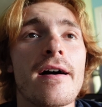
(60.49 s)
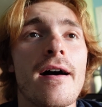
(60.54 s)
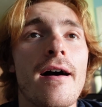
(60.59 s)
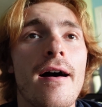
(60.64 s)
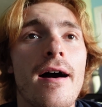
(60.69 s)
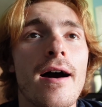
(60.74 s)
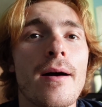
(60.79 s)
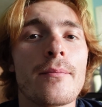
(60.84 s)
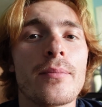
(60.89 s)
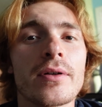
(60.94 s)

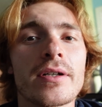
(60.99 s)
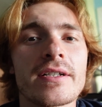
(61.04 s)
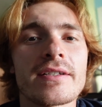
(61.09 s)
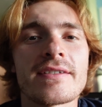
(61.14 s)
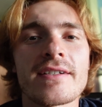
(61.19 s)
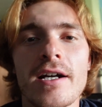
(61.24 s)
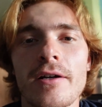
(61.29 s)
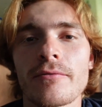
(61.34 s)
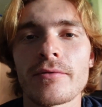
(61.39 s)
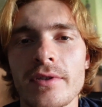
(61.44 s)
uh, but it's
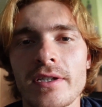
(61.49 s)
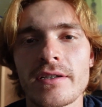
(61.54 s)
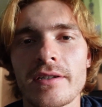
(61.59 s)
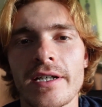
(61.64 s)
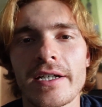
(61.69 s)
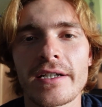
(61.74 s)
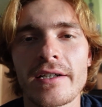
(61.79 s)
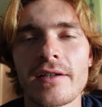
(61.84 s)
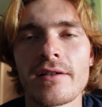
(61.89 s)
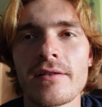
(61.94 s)
not really
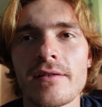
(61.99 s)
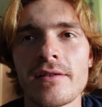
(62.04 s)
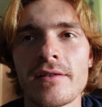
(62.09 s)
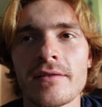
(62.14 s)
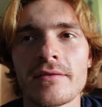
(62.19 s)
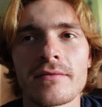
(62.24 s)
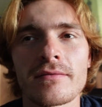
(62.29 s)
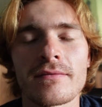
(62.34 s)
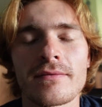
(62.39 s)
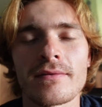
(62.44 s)
like
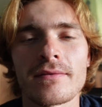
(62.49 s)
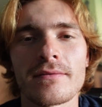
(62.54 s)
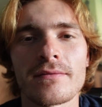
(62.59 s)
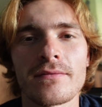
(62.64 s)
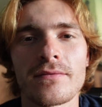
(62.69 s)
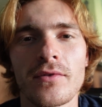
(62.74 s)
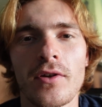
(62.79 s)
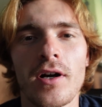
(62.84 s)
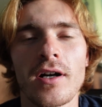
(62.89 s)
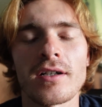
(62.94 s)

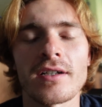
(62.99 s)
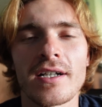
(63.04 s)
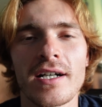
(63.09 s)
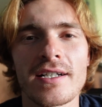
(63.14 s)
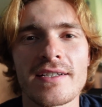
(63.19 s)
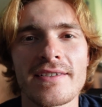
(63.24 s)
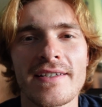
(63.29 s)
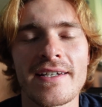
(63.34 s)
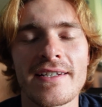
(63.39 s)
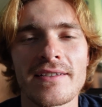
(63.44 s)
vlog
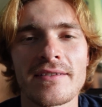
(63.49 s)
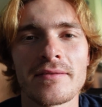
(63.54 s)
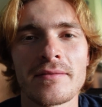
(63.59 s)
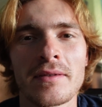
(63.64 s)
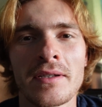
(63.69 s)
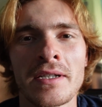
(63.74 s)
content.